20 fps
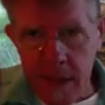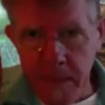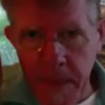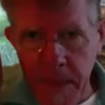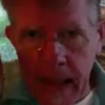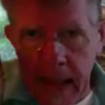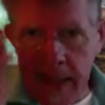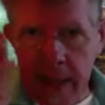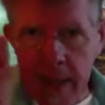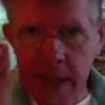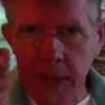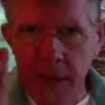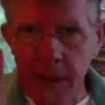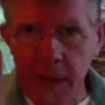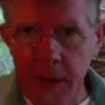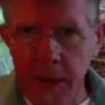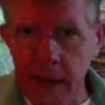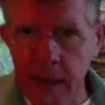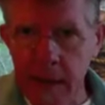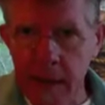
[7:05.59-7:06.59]

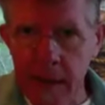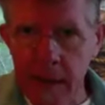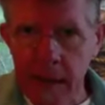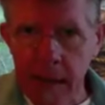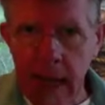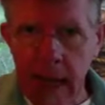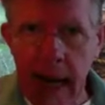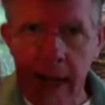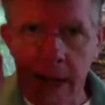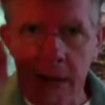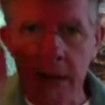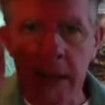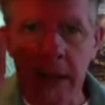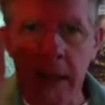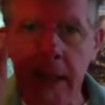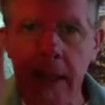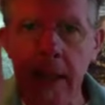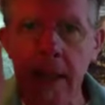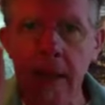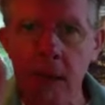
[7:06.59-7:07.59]
bacteria that actually
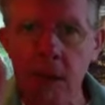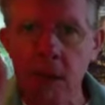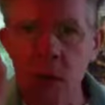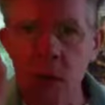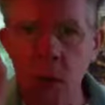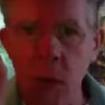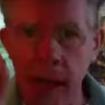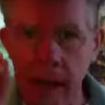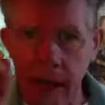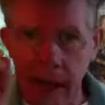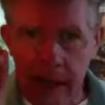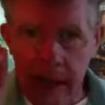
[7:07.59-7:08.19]
eat the sweat.